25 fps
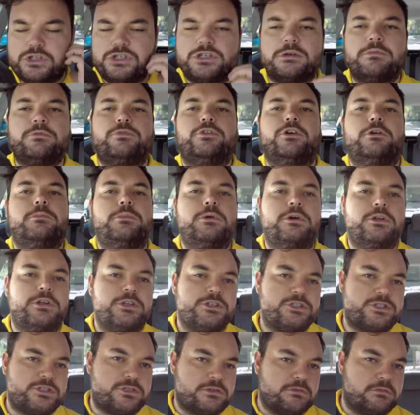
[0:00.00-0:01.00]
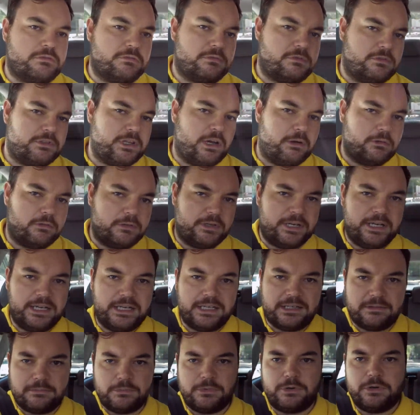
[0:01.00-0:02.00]
Some footballers don't
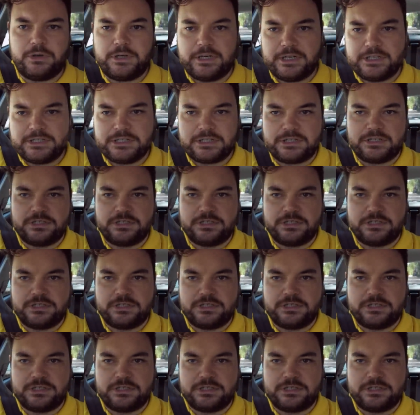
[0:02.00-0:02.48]
need a mortgage